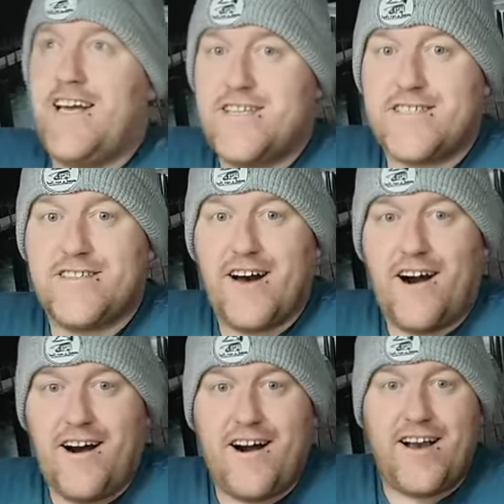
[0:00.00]
is the
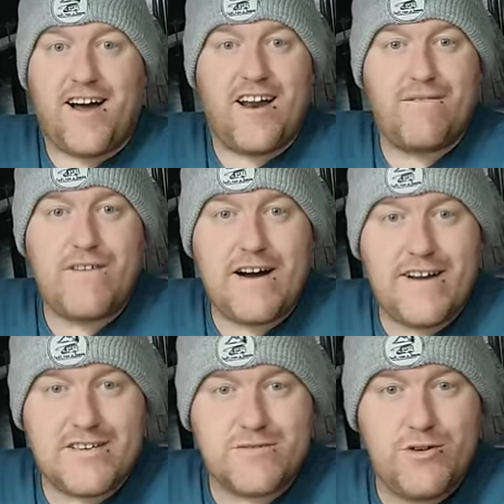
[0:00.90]
highlight and i
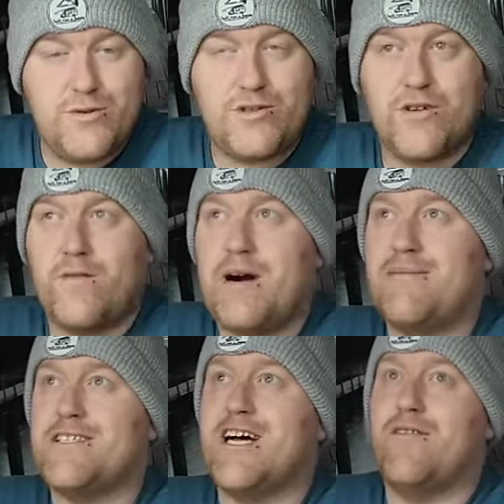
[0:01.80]
found out some new stuff
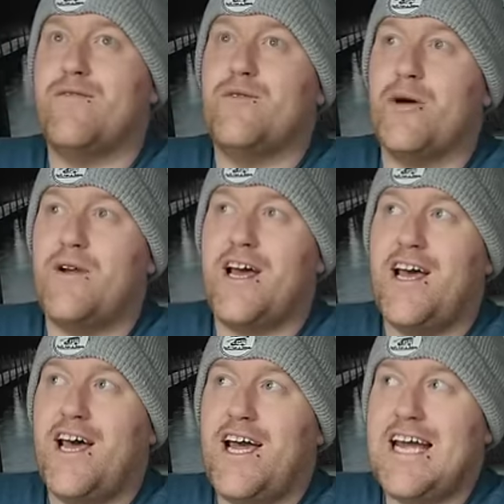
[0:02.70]
about myself through doing it
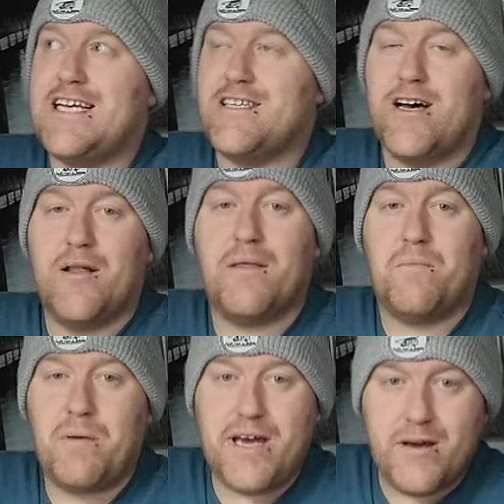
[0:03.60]
is
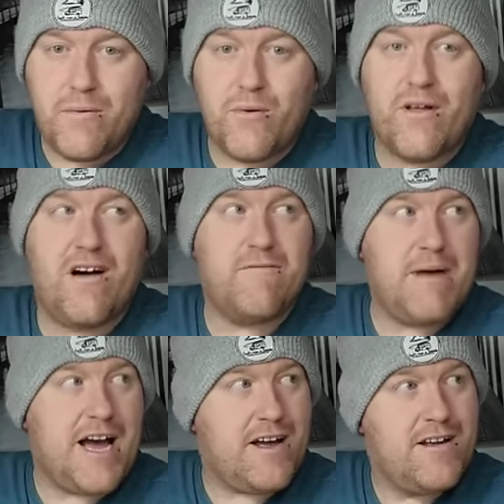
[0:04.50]
the people that i've
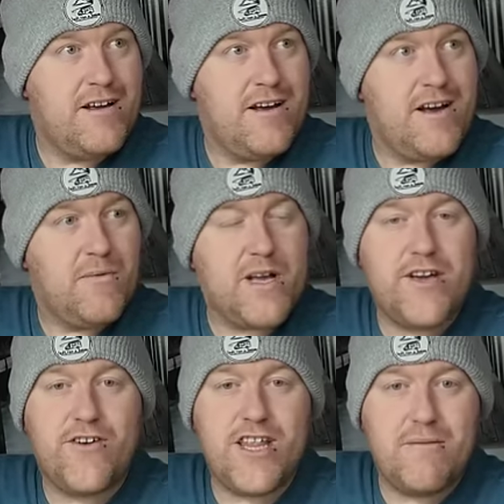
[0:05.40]
met when
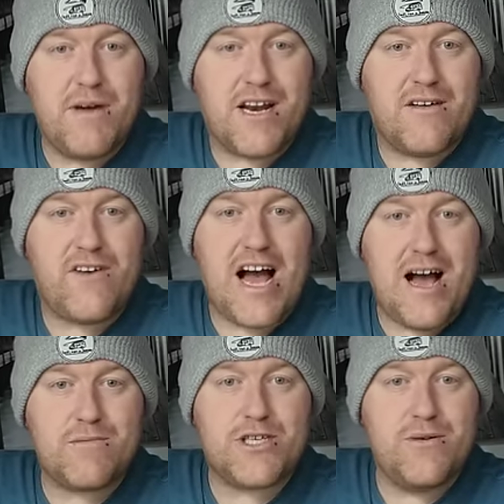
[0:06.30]
you're in the middle of
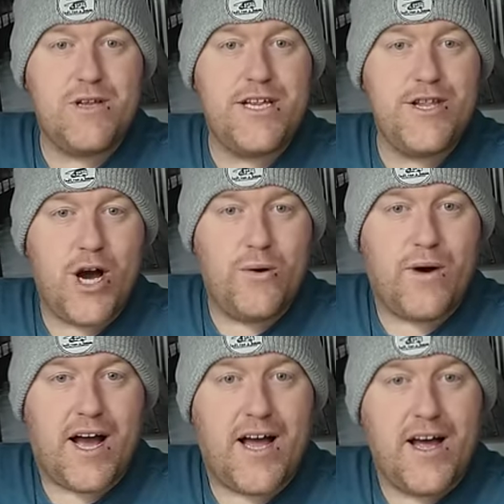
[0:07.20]
absolutely
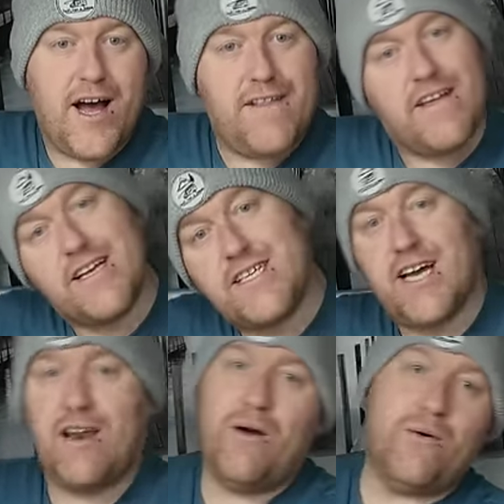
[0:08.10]
nowhere and then you
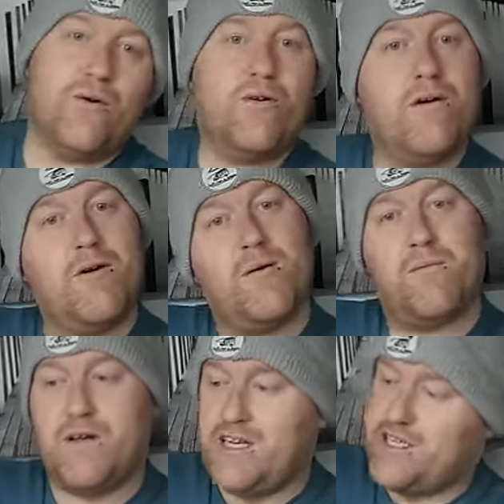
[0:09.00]
see a local come up
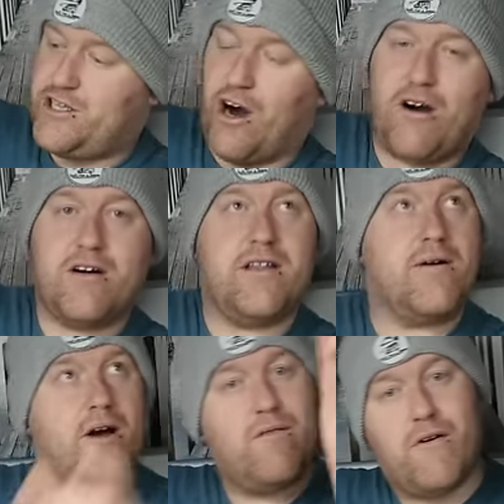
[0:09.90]
with his dog and
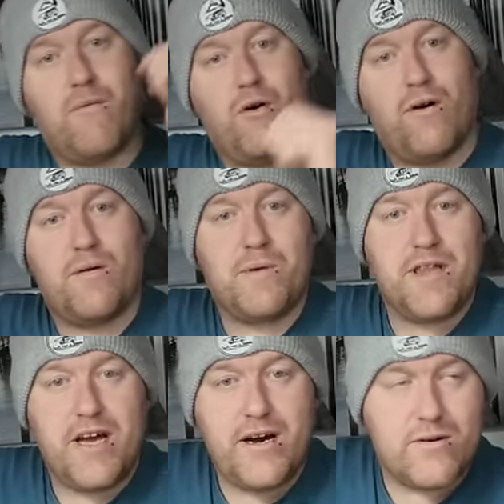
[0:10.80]
they're going for a walk up
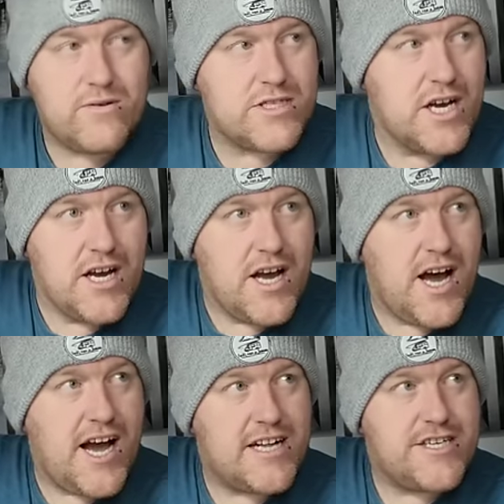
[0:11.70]
in the hills
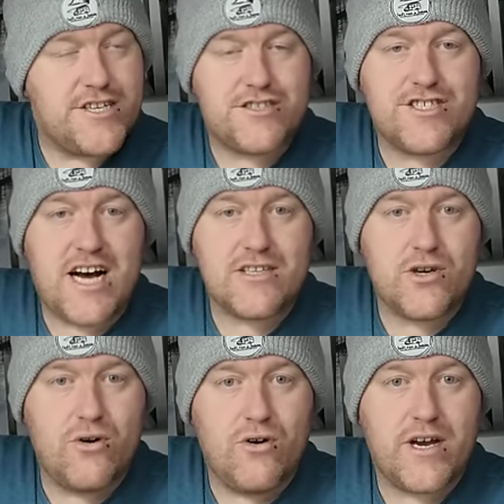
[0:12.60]
and you just start
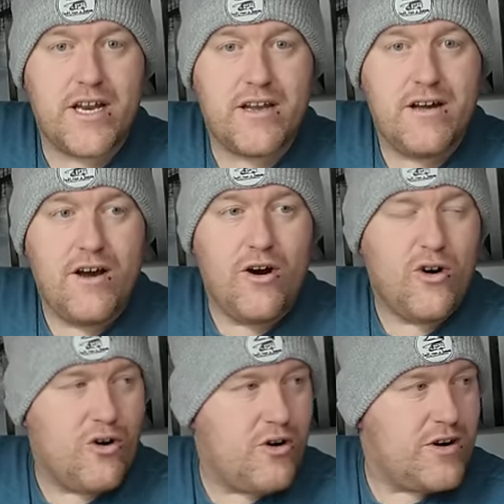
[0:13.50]
talking
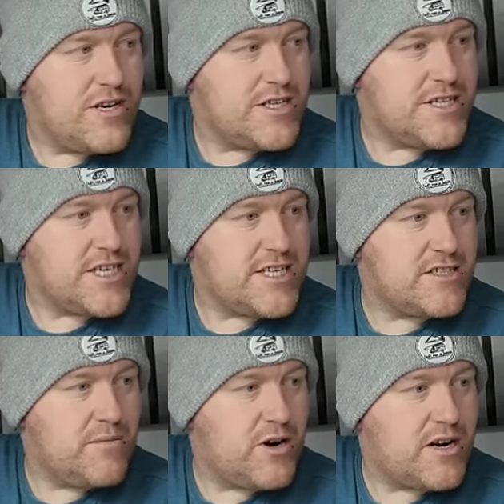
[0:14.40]
or you see
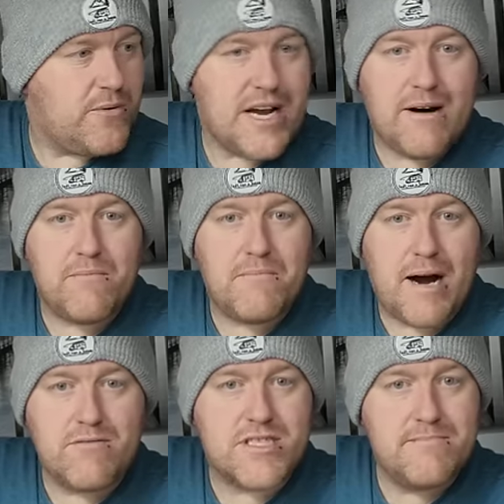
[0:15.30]
someone going out
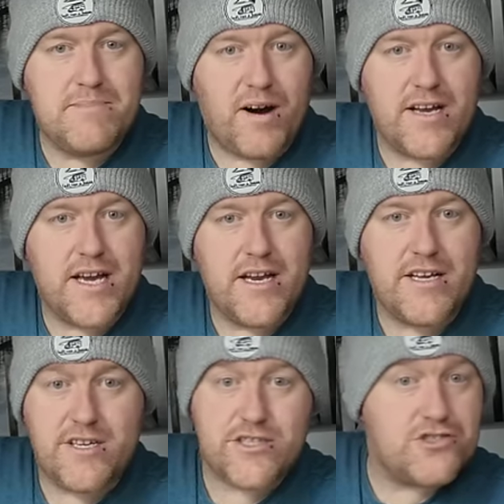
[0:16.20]
mountain biking
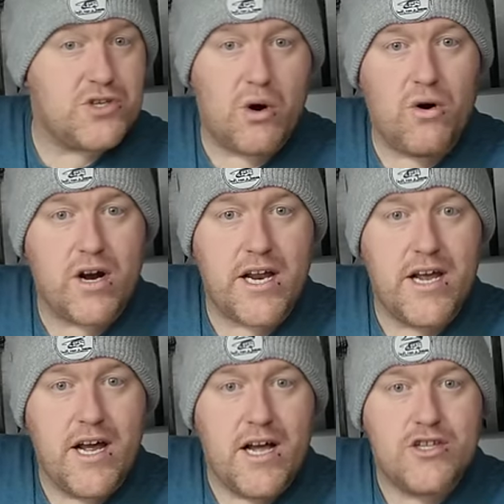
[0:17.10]
and you're just talking
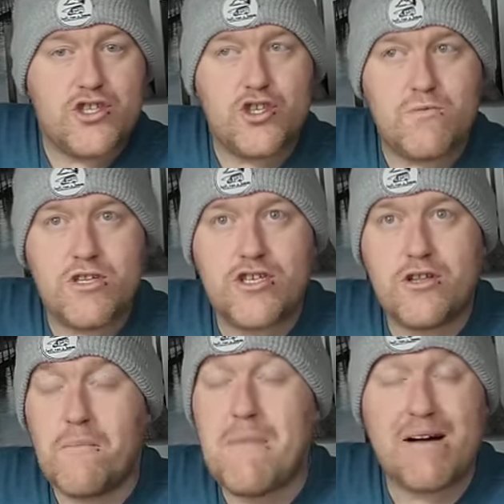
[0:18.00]
some of the,
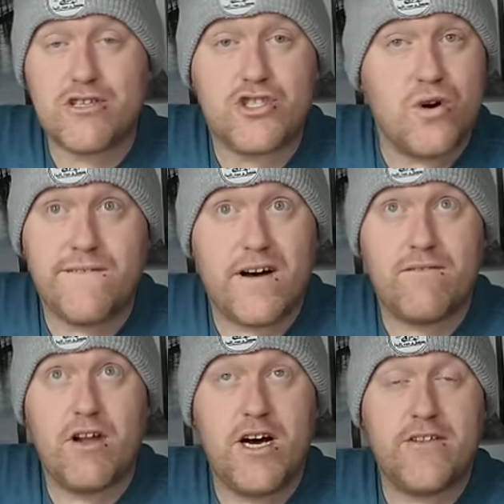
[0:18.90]
the amount of stuff that
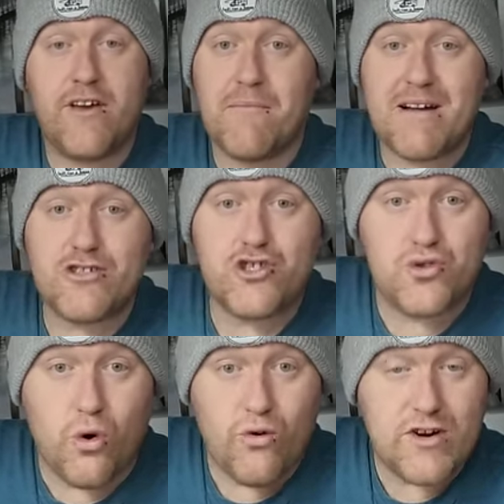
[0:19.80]
i've learned the amount of
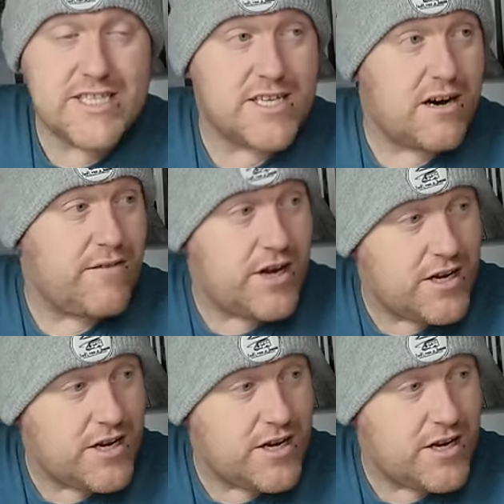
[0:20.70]
stories that i've